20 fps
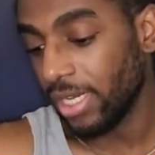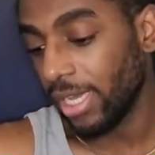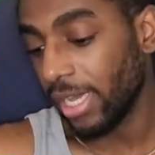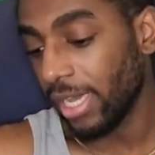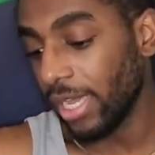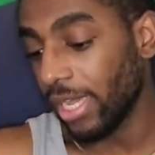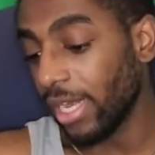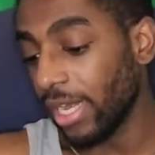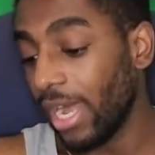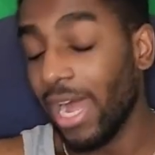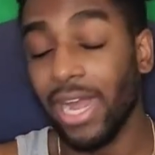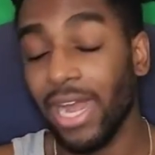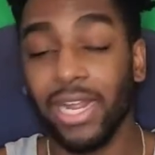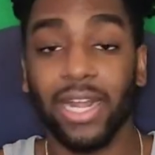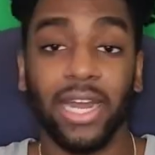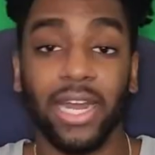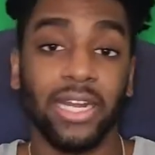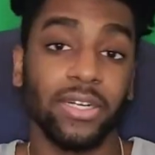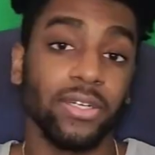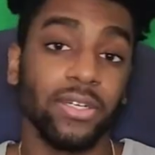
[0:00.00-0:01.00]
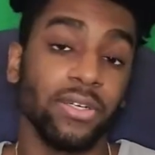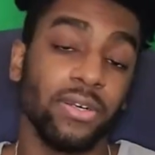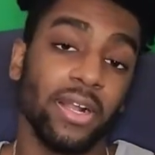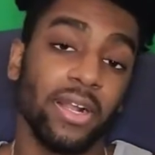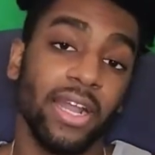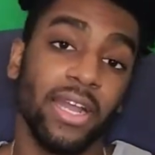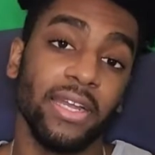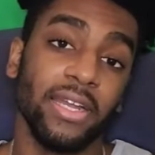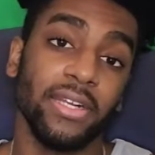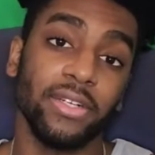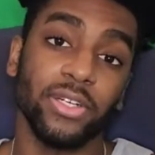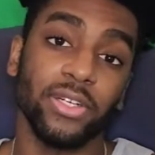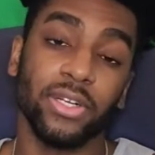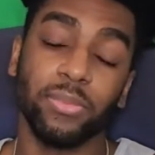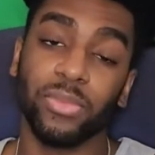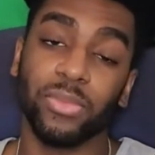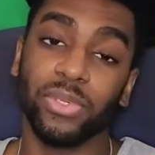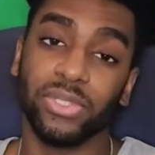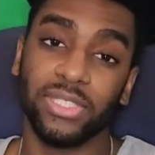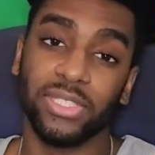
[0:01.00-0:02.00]
And I got her at
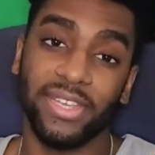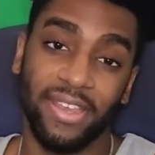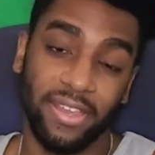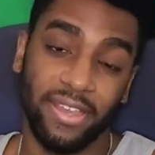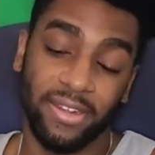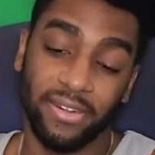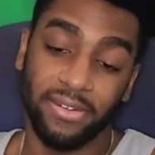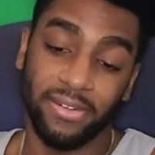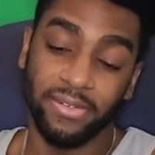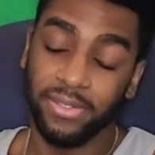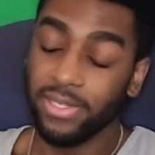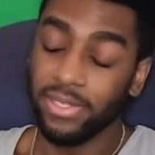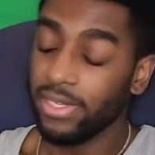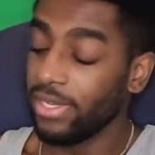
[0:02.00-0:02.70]
number 10.